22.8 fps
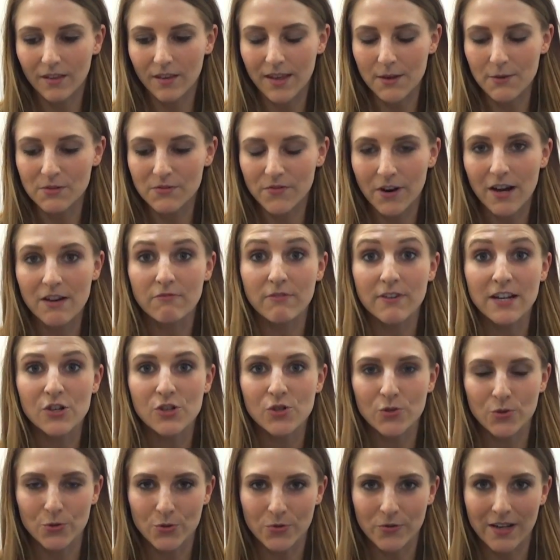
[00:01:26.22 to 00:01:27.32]
he was very
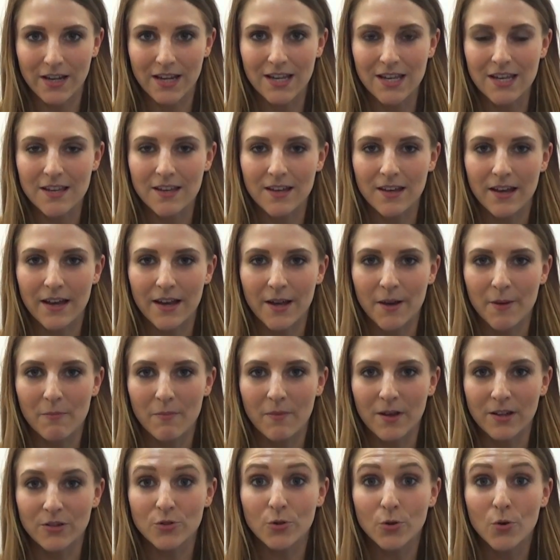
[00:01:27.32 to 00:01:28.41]
reassuring
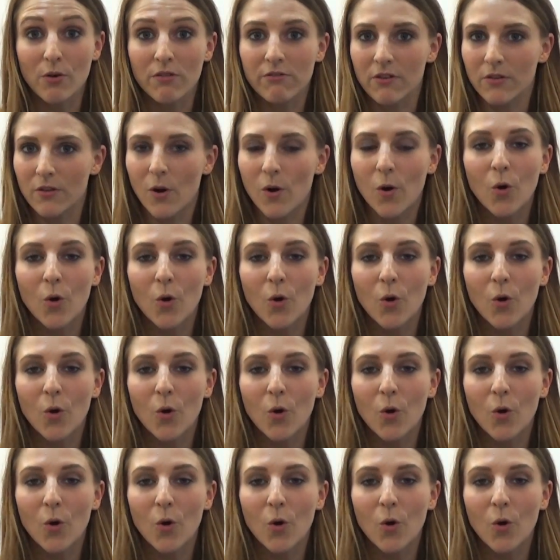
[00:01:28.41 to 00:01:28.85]
and talked through the